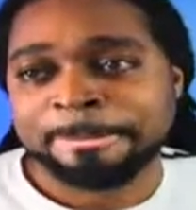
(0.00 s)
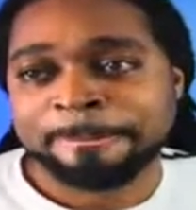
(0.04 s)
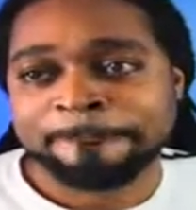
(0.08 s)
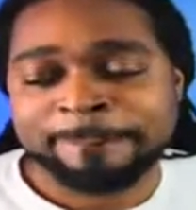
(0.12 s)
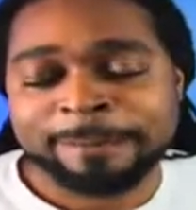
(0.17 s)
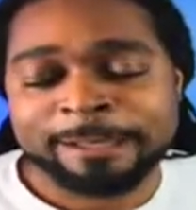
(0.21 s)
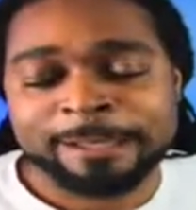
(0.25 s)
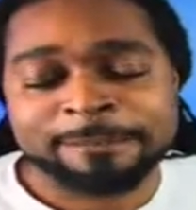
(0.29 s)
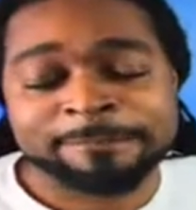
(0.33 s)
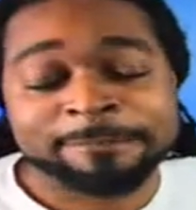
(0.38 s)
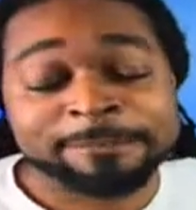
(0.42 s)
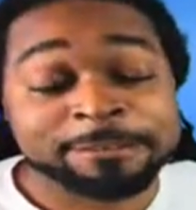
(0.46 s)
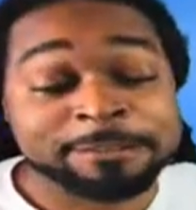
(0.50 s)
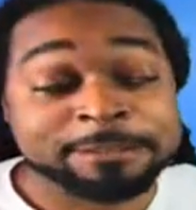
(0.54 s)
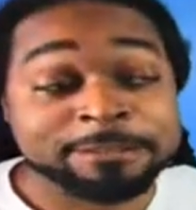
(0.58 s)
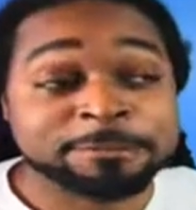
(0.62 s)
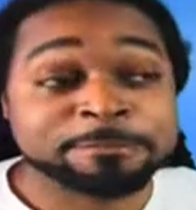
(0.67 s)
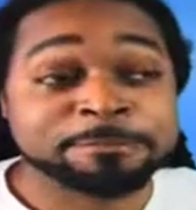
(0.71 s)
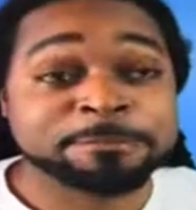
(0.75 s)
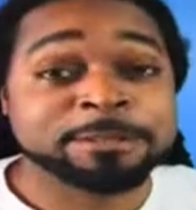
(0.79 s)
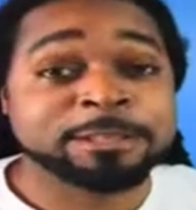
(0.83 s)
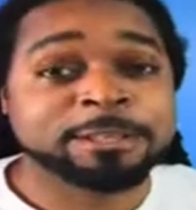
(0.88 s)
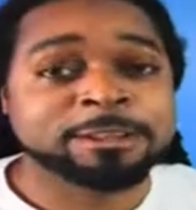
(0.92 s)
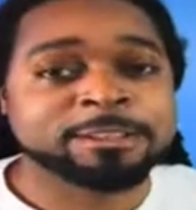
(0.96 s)
I've heard of
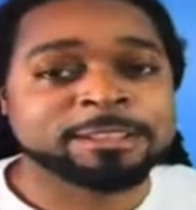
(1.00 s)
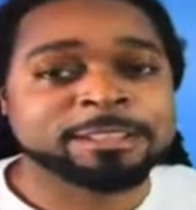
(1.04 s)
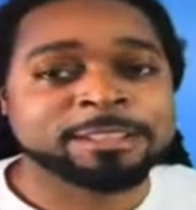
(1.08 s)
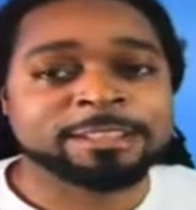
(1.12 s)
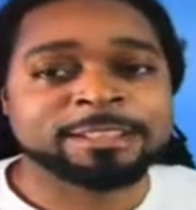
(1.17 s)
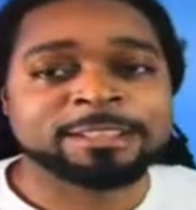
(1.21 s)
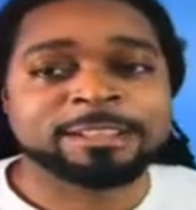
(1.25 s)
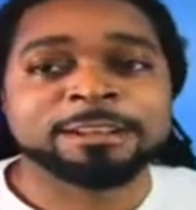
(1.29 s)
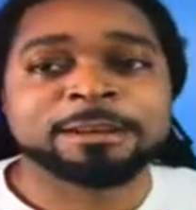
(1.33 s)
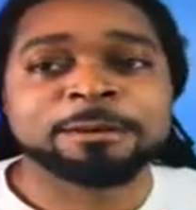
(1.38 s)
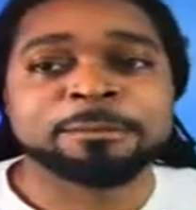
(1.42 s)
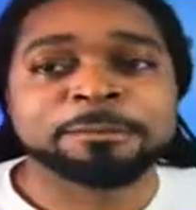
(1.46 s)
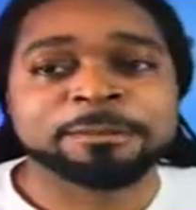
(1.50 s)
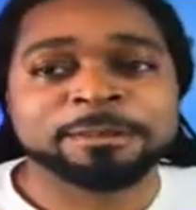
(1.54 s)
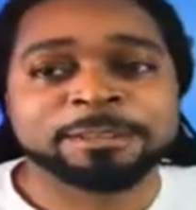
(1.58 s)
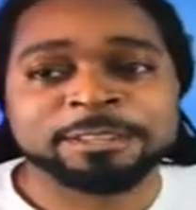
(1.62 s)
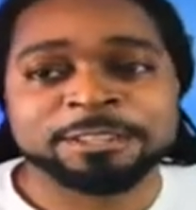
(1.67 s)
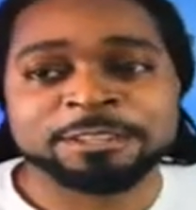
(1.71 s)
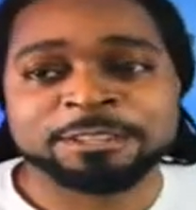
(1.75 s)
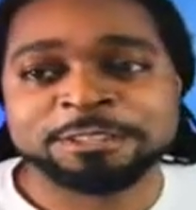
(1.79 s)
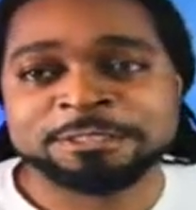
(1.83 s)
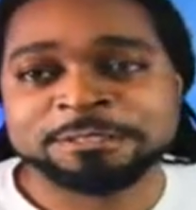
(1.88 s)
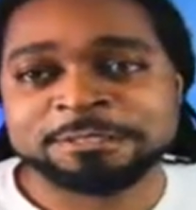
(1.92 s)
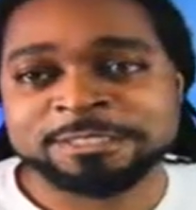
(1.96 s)
burnout at a couple of
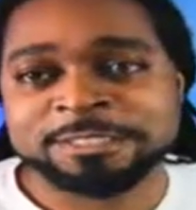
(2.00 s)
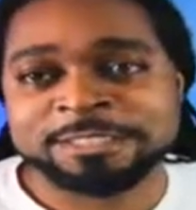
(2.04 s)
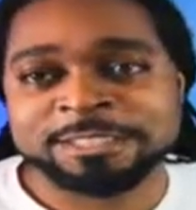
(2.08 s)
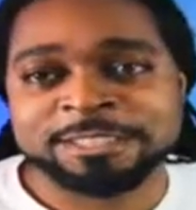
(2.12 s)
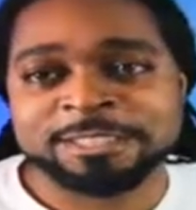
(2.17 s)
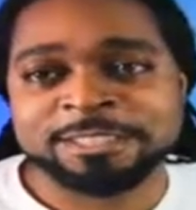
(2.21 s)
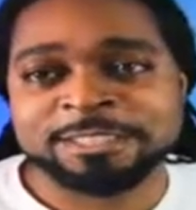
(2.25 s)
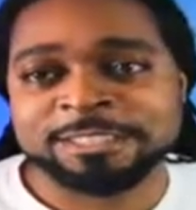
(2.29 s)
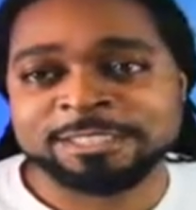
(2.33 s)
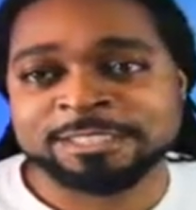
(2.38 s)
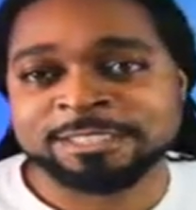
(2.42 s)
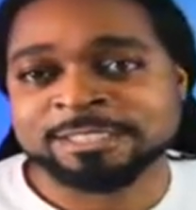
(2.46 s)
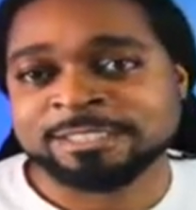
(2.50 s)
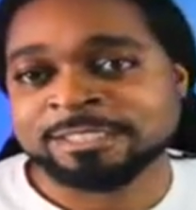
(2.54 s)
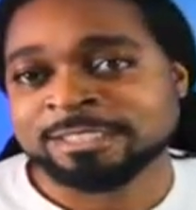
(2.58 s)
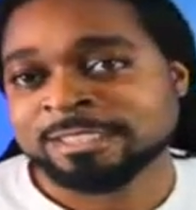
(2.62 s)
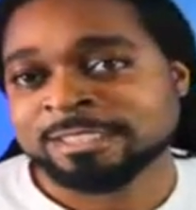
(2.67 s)
those facilities.